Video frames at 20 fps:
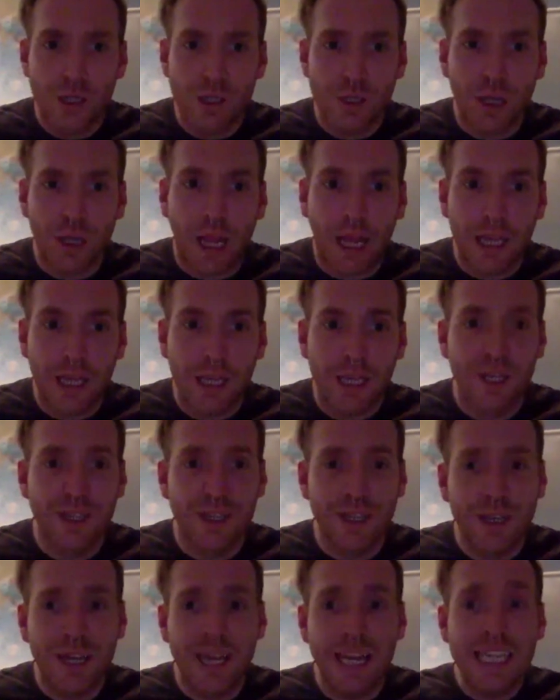So like
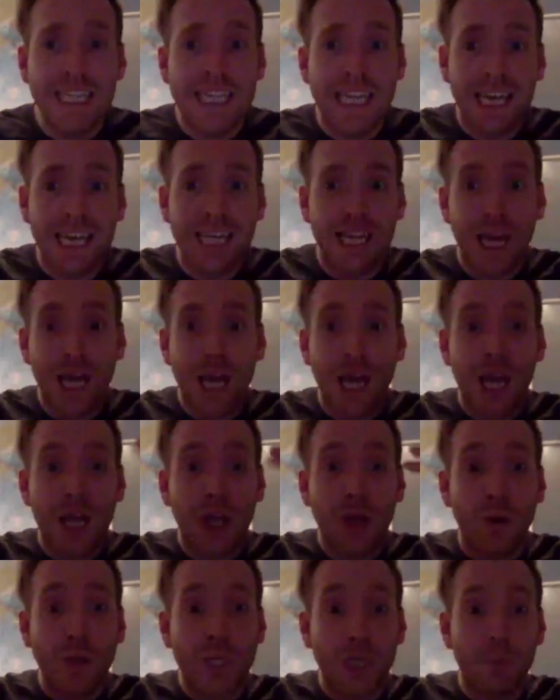it
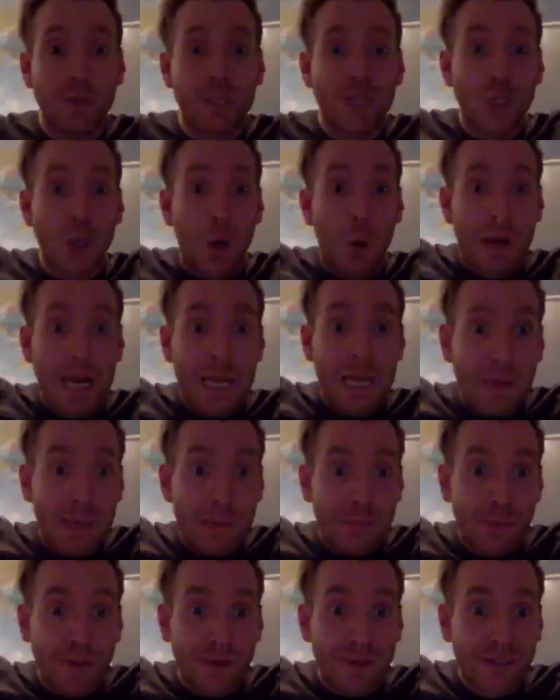goes on with so many
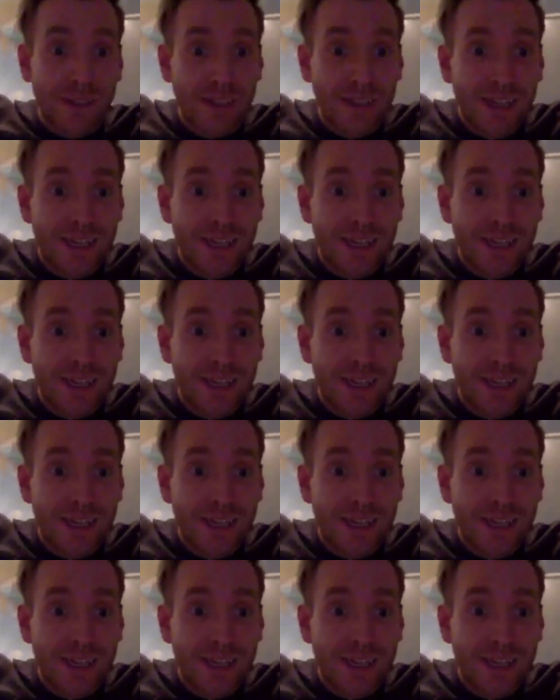people